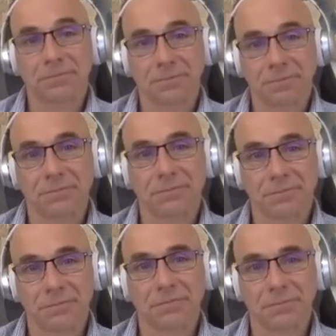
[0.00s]

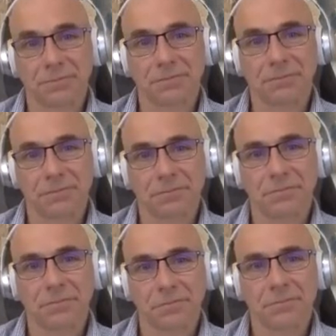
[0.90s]

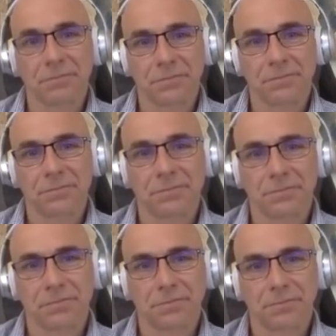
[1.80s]

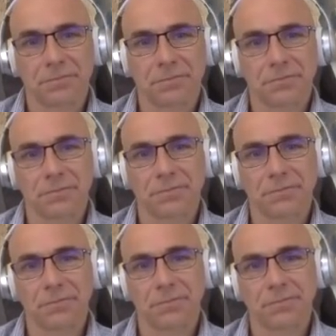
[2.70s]

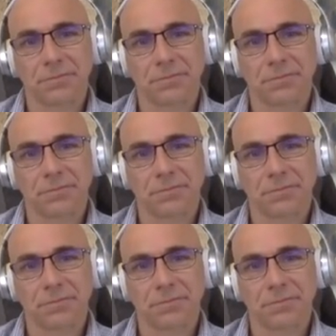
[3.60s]
(not speaking)